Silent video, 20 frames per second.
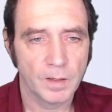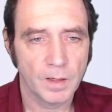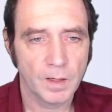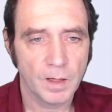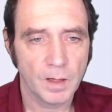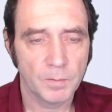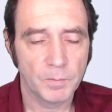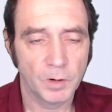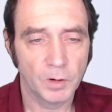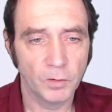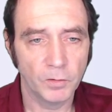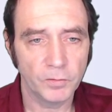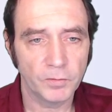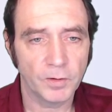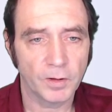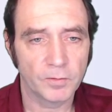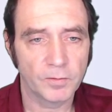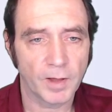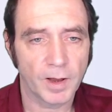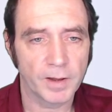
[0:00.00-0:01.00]
We're also
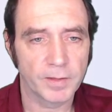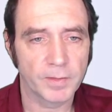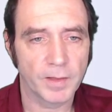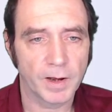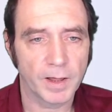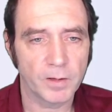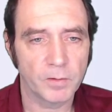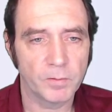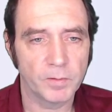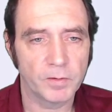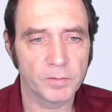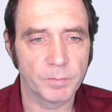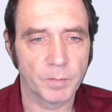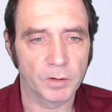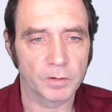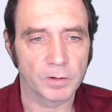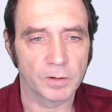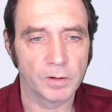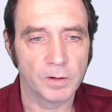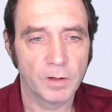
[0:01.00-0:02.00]
telling the language
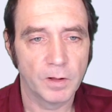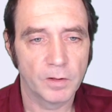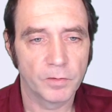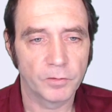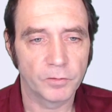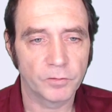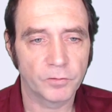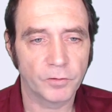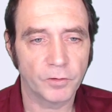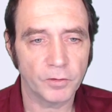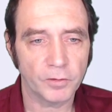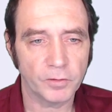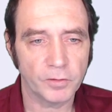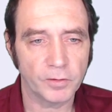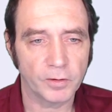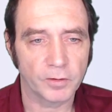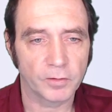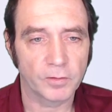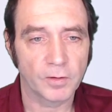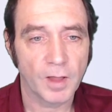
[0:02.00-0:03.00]
model the
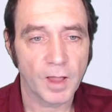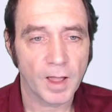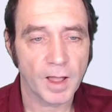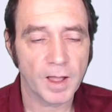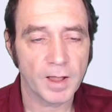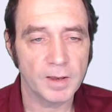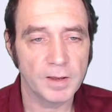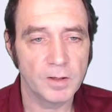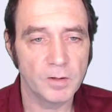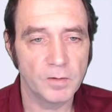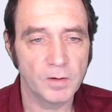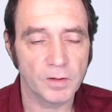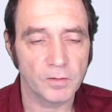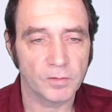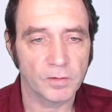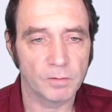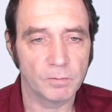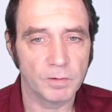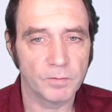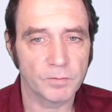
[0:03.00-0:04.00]
structures and units
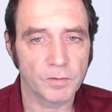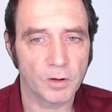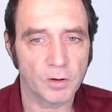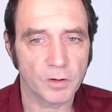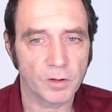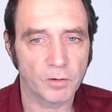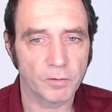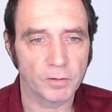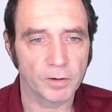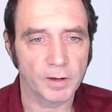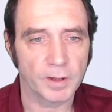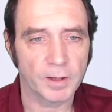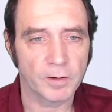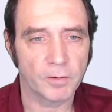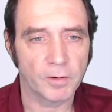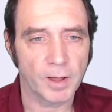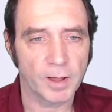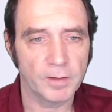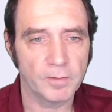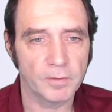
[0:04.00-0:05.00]
that we've got currently
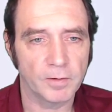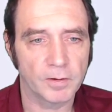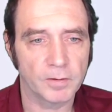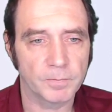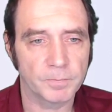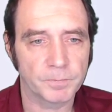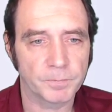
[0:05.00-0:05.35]
created.